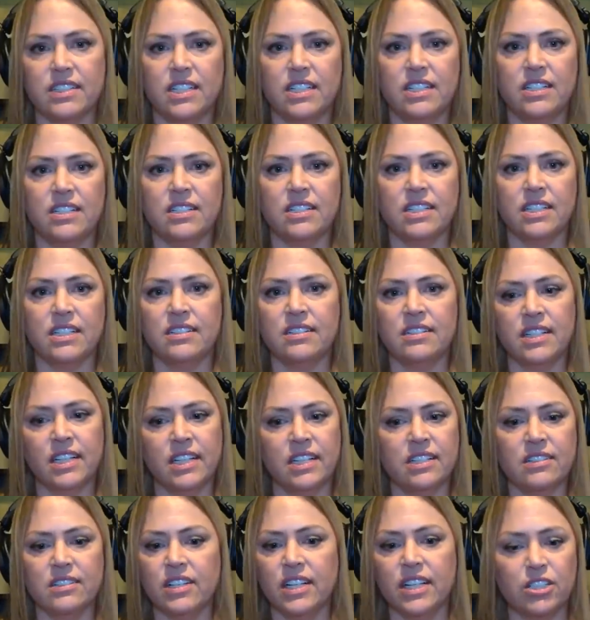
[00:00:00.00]
vaccines
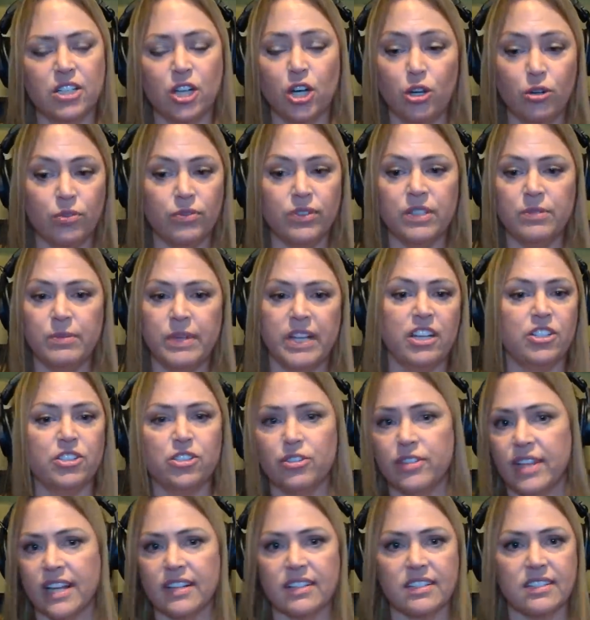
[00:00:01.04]
and and and COVID, making
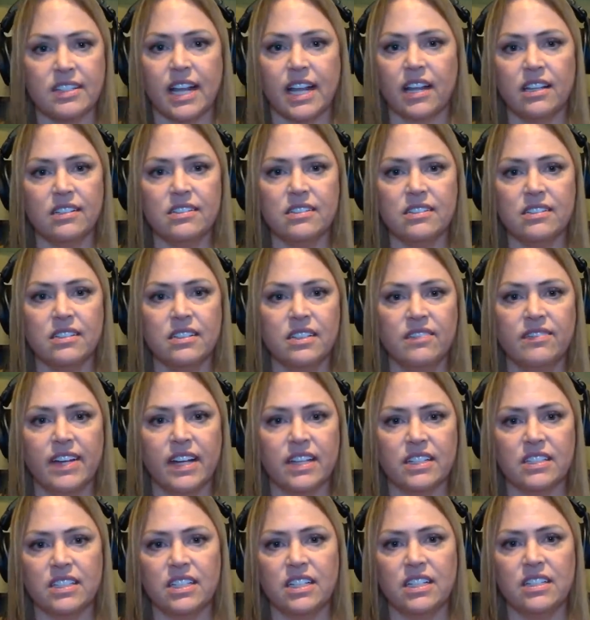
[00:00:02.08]
sure that second
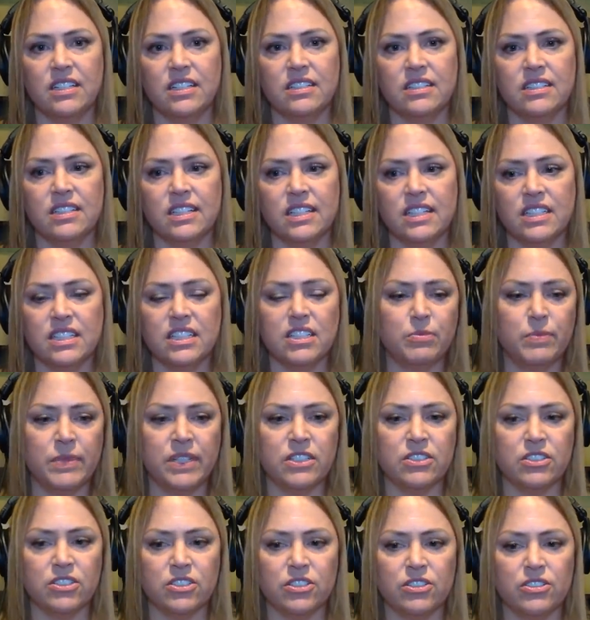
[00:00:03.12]
vaccine is is mm-hmm.
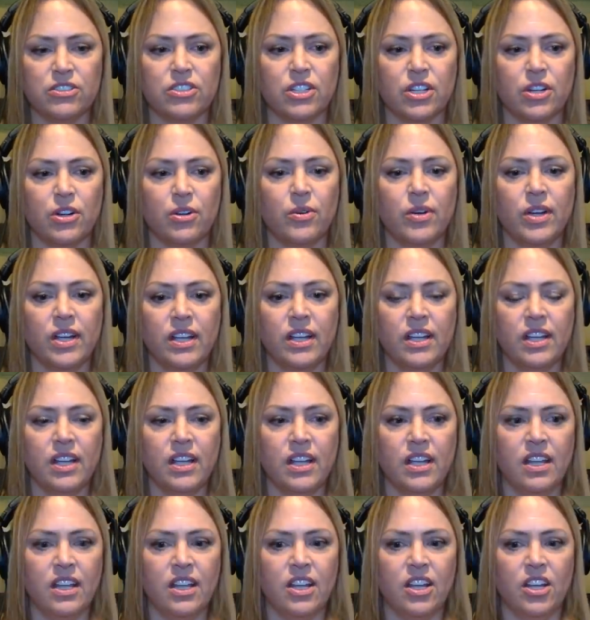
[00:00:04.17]
administered. So,
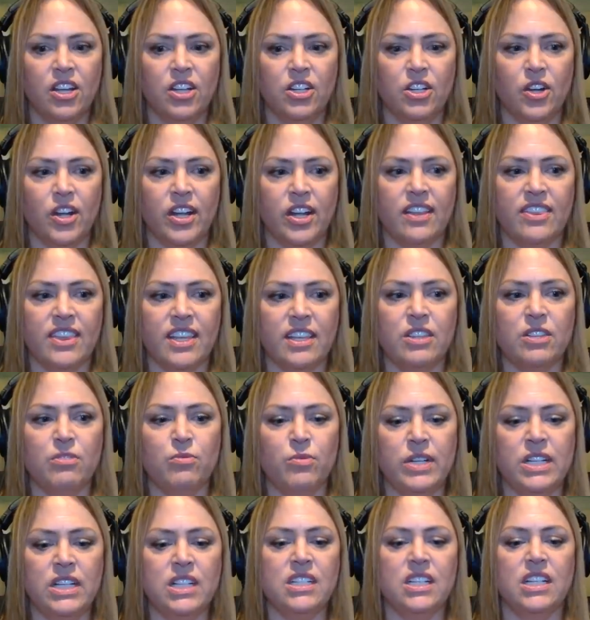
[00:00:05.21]
you know, I think that
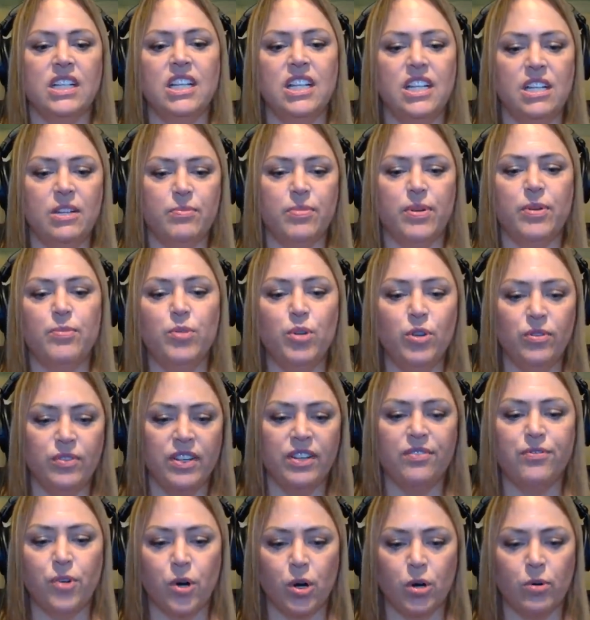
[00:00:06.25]
we need to keep
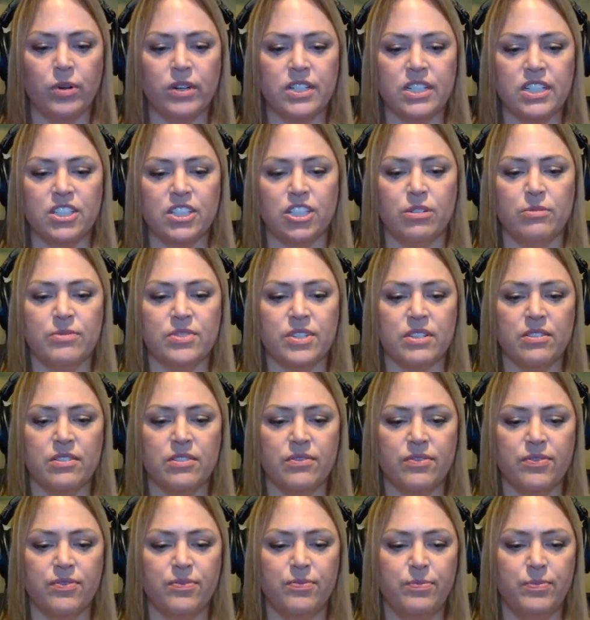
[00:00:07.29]
moving forward in terms
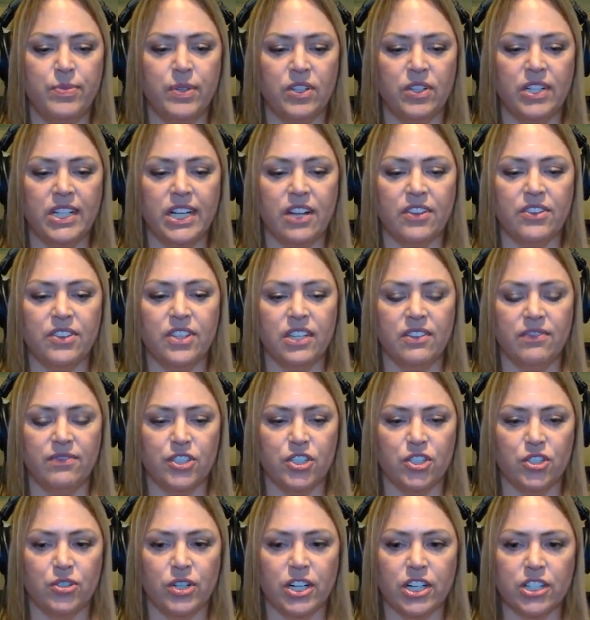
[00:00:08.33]
of building out the
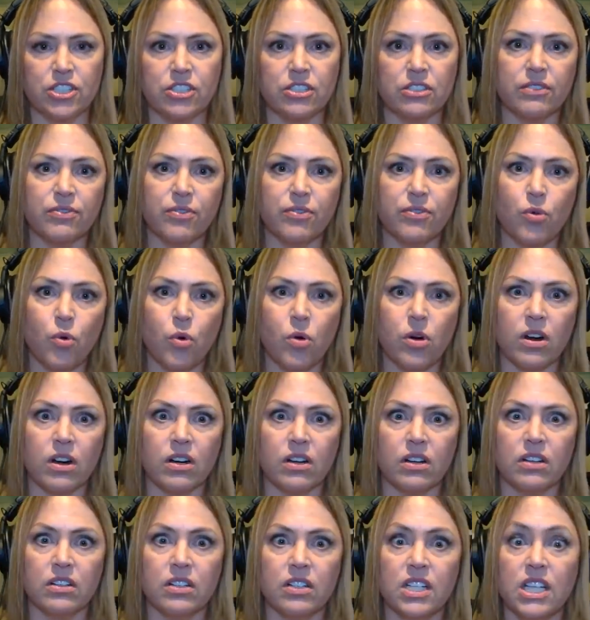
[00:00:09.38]
infrastructure
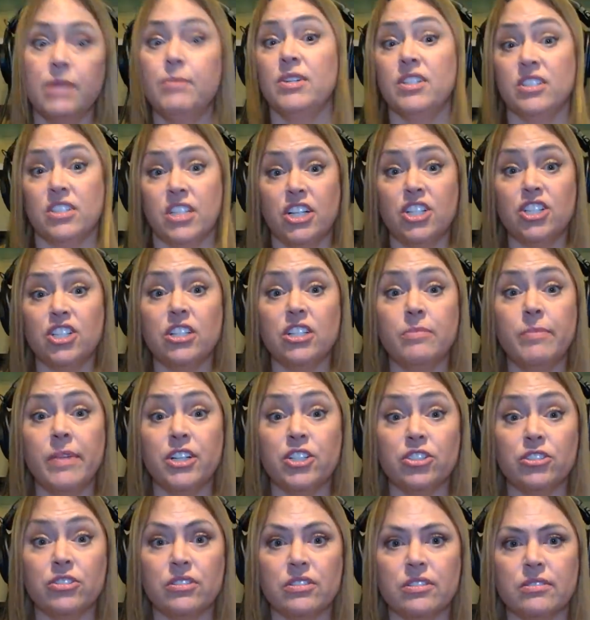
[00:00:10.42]
for immunization
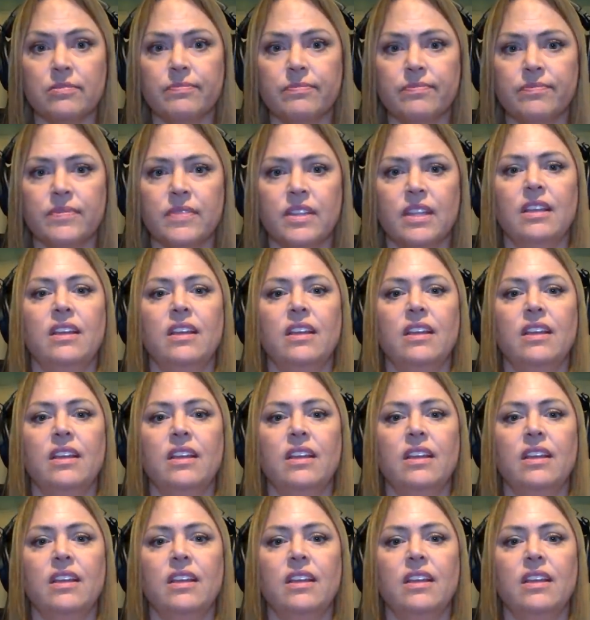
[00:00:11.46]
measures